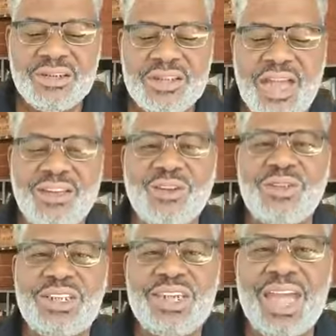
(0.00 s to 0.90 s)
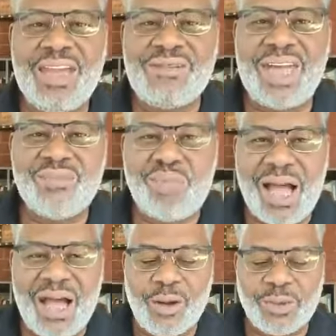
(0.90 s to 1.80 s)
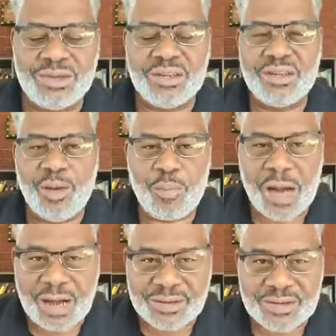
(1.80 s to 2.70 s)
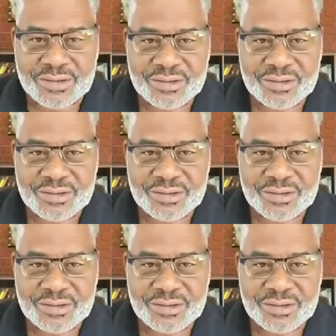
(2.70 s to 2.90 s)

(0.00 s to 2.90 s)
not only gave that power to the apostles,